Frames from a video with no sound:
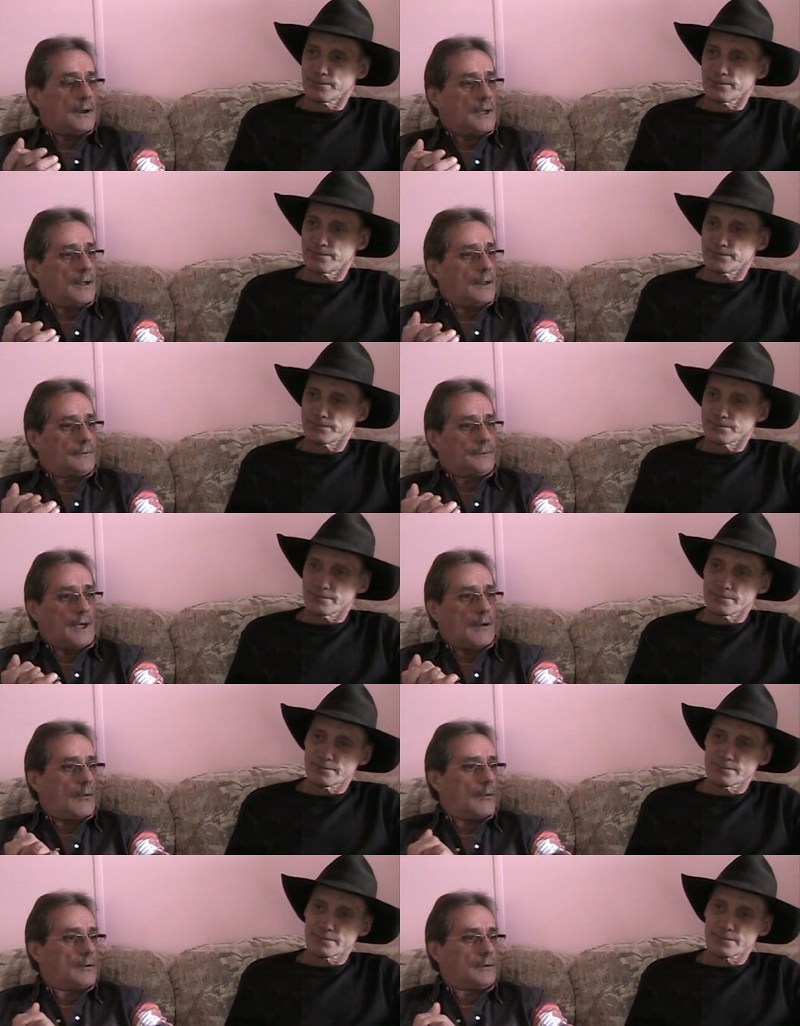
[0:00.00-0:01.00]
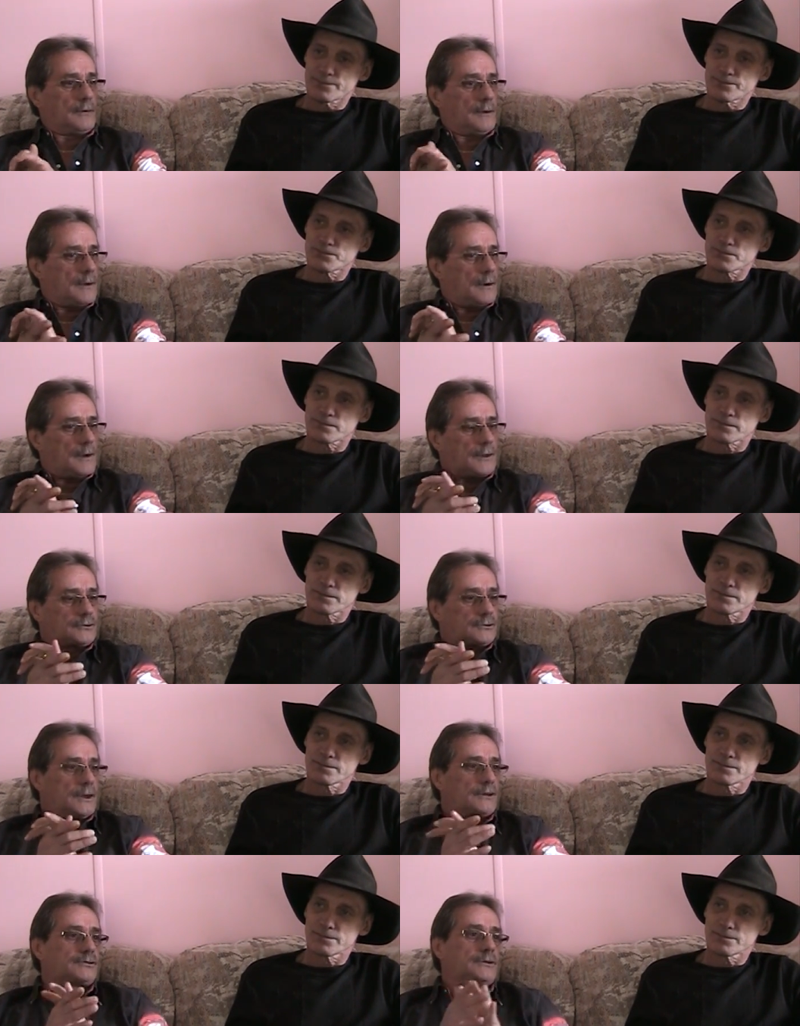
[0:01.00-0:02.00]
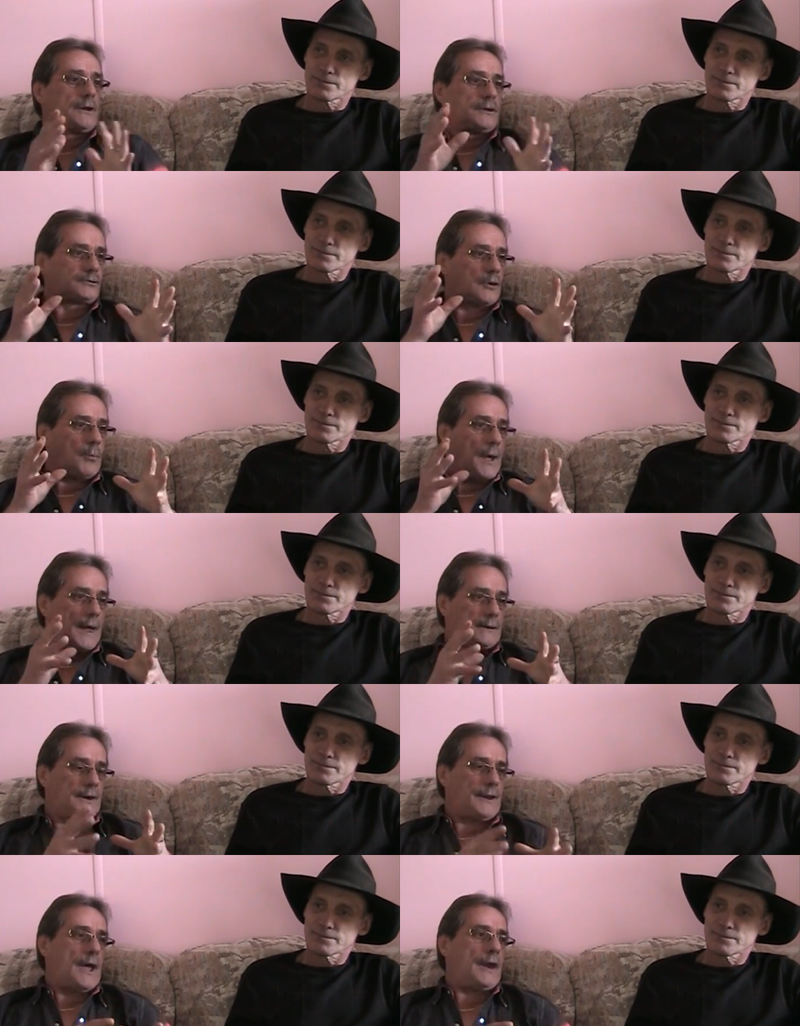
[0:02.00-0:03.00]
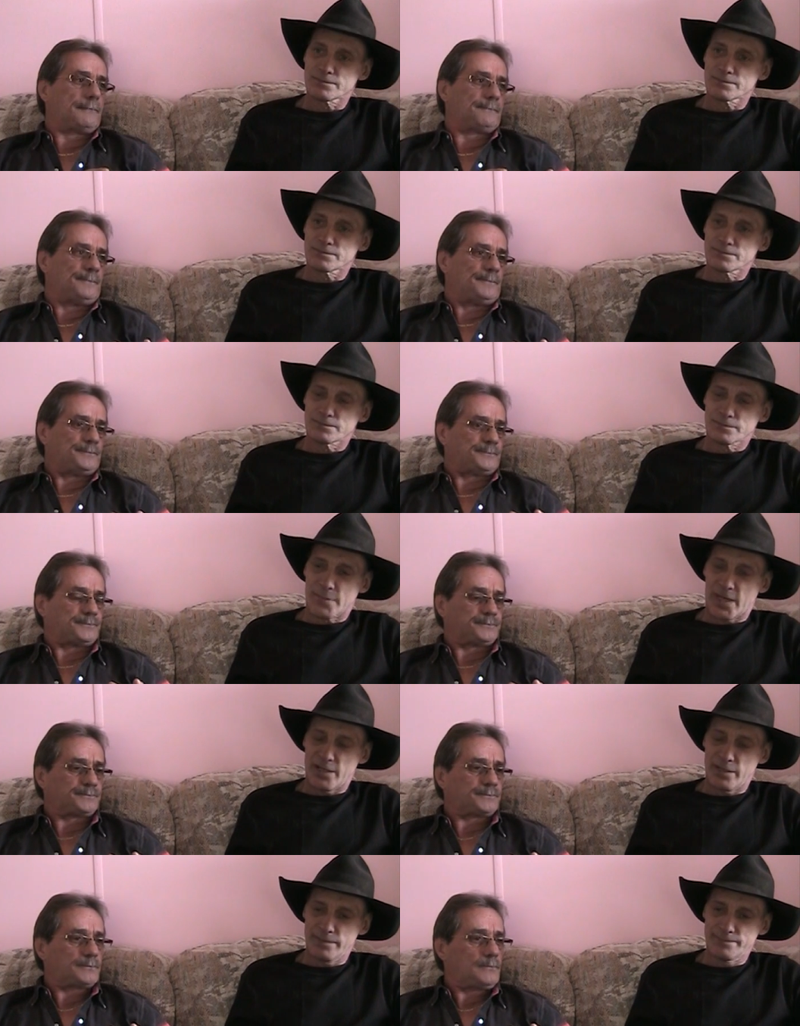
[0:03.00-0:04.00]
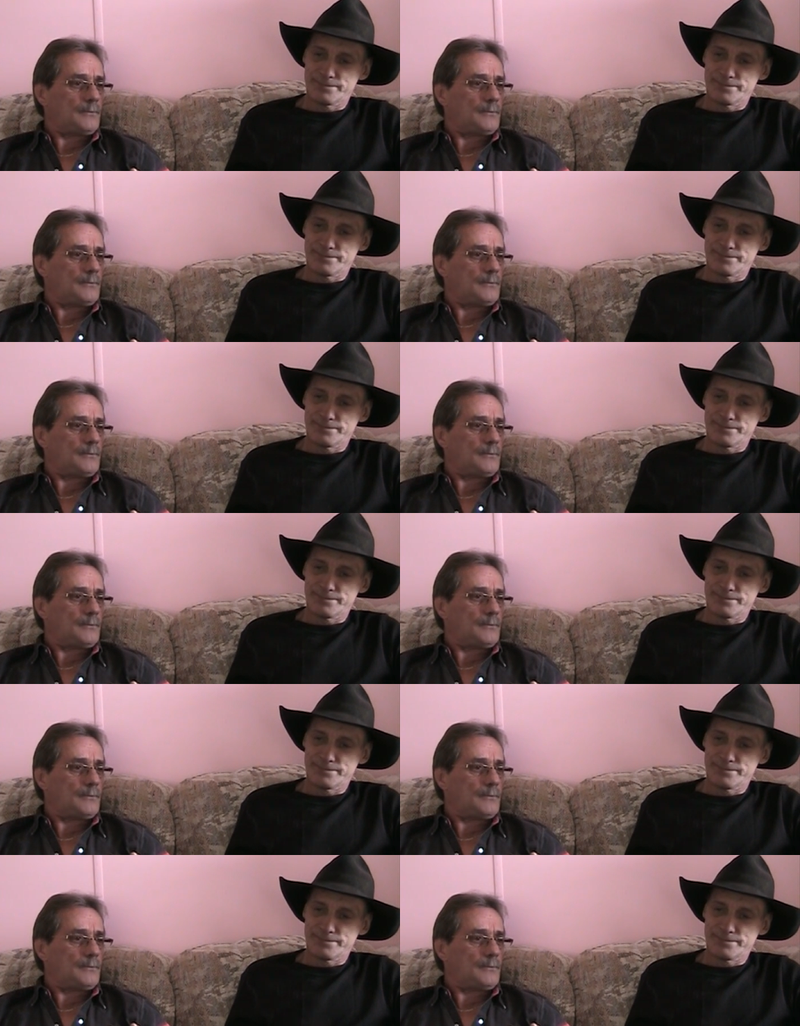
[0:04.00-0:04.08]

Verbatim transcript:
Speaker 1: Uh, now, let's let's let's go back to that. Okay.